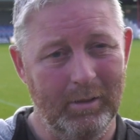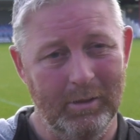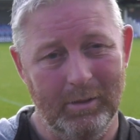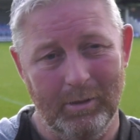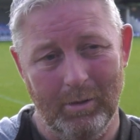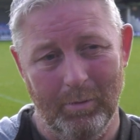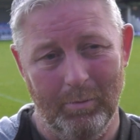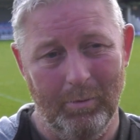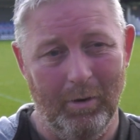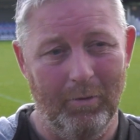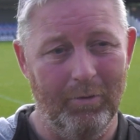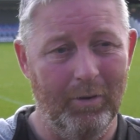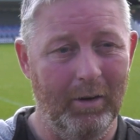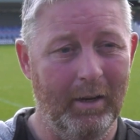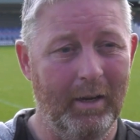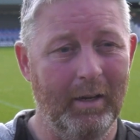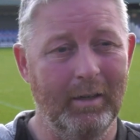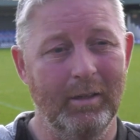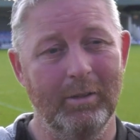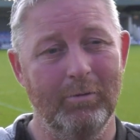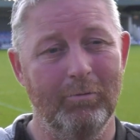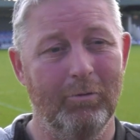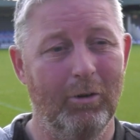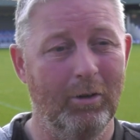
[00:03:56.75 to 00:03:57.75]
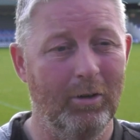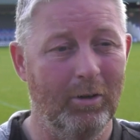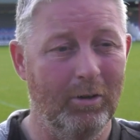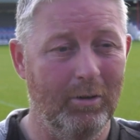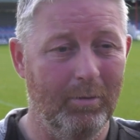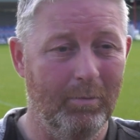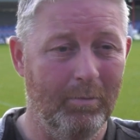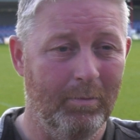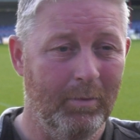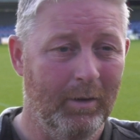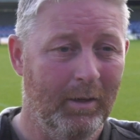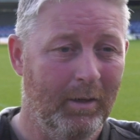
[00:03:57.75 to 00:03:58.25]
he's coming off the line, he's running
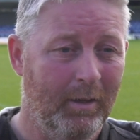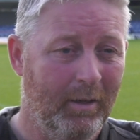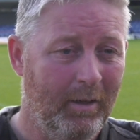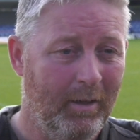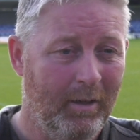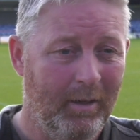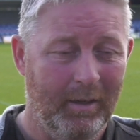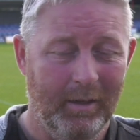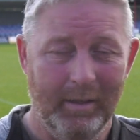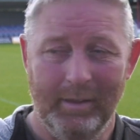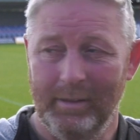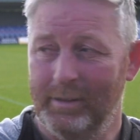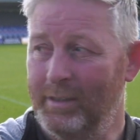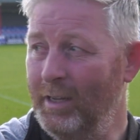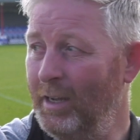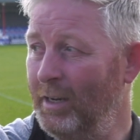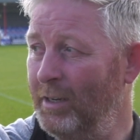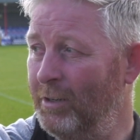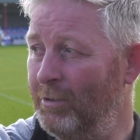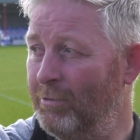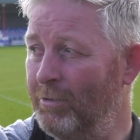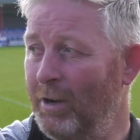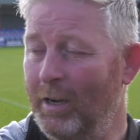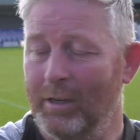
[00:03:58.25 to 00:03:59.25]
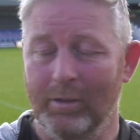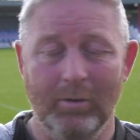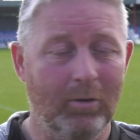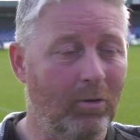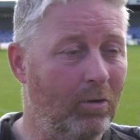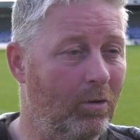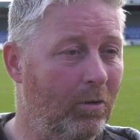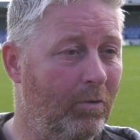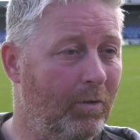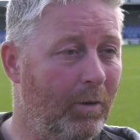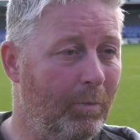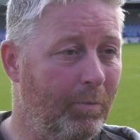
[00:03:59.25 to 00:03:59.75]
them, he's getting dragged
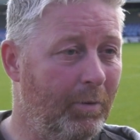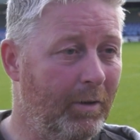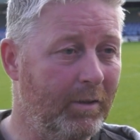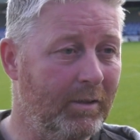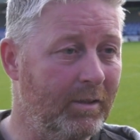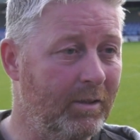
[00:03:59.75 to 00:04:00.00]
all over the place.